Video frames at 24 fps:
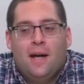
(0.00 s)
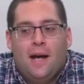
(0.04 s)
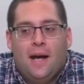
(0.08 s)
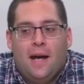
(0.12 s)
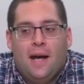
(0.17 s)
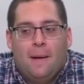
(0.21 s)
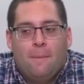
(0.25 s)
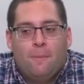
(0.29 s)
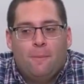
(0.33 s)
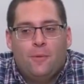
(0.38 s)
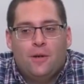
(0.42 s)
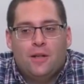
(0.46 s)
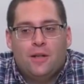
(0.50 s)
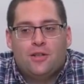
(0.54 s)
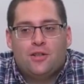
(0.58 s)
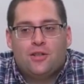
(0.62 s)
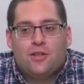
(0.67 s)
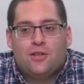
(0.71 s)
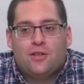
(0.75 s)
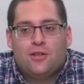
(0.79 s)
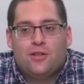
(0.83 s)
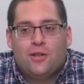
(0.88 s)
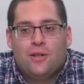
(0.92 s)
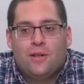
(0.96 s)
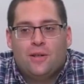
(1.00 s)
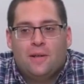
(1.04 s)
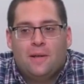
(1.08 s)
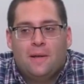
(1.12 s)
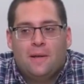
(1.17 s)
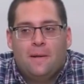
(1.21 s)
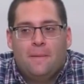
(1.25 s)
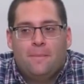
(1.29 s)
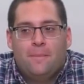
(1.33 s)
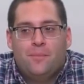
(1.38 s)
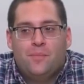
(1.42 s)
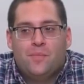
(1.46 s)
which
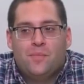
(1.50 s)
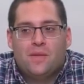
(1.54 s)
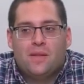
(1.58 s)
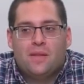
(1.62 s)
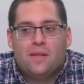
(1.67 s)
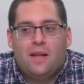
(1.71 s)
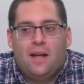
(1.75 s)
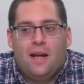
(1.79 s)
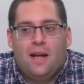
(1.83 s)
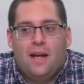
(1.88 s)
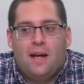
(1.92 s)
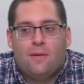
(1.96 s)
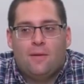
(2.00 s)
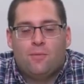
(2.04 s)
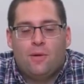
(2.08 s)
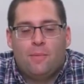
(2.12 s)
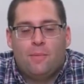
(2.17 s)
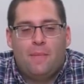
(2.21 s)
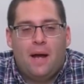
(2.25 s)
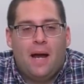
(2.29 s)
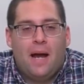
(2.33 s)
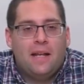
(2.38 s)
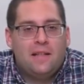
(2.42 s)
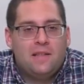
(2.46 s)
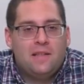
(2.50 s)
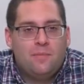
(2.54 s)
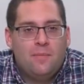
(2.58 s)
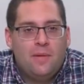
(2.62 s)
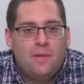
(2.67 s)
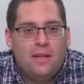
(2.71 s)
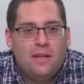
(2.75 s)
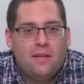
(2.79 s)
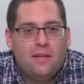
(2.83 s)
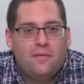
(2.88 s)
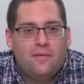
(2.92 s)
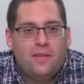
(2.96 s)
reminds
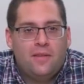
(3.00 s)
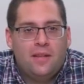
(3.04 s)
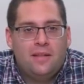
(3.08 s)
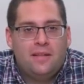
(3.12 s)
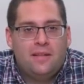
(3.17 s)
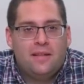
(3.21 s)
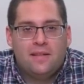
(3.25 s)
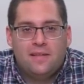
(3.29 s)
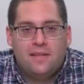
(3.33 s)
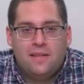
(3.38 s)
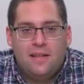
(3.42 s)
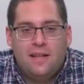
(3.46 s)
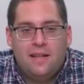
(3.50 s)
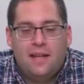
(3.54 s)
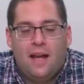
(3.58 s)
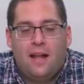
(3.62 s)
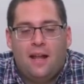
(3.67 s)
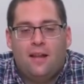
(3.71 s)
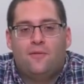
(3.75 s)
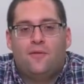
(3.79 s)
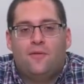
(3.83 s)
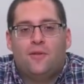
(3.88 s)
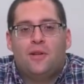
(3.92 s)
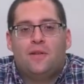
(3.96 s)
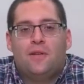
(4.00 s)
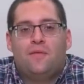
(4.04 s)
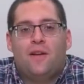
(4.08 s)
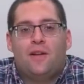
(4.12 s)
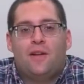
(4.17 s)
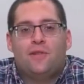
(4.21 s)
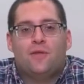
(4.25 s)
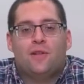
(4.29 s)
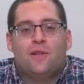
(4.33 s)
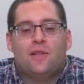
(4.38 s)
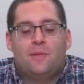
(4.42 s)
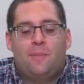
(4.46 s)
me of the Disney California
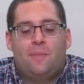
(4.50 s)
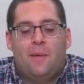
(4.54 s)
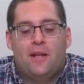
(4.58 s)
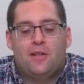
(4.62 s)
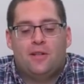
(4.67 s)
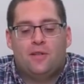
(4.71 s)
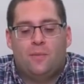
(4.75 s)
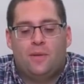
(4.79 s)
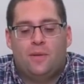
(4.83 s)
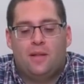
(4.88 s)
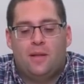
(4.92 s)
Adventure expansion when the